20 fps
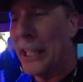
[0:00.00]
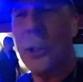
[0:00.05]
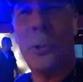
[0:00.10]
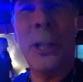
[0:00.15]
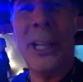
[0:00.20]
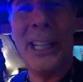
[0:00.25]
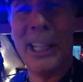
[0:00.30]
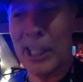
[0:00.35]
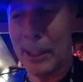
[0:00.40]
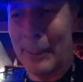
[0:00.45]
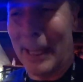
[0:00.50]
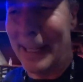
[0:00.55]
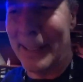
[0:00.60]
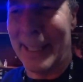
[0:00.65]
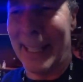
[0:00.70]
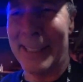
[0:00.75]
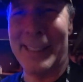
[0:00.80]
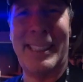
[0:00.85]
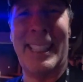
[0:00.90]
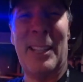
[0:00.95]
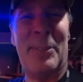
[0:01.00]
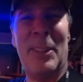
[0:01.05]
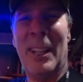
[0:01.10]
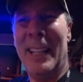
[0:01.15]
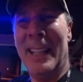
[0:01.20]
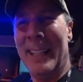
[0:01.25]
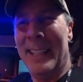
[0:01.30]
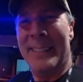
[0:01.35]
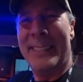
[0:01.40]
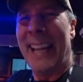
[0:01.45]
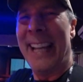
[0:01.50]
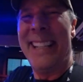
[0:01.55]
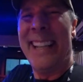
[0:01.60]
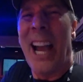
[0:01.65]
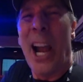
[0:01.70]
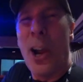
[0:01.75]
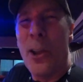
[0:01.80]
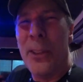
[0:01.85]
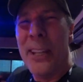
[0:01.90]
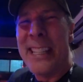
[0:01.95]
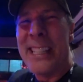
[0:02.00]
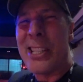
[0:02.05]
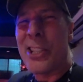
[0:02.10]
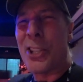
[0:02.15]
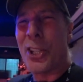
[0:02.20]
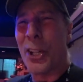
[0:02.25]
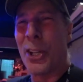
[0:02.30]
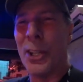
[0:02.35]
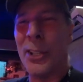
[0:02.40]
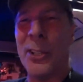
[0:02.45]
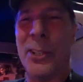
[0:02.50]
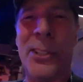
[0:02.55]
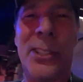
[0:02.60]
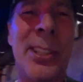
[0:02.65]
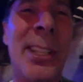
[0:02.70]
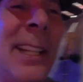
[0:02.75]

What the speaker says: critical about this. They know these tunes.